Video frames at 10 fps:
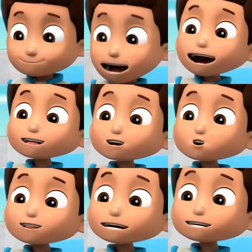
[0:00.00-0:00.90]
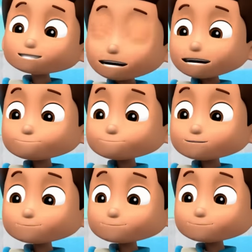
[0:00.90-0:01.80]
and herding his sheep.
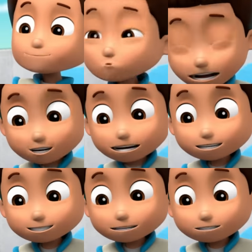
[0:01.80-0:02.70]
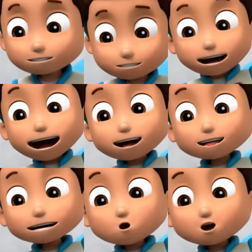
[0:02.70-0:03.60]
Which is
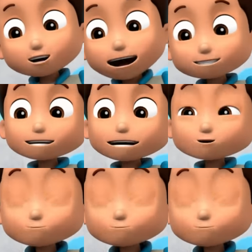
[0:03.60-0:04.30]
exactly what Chase needs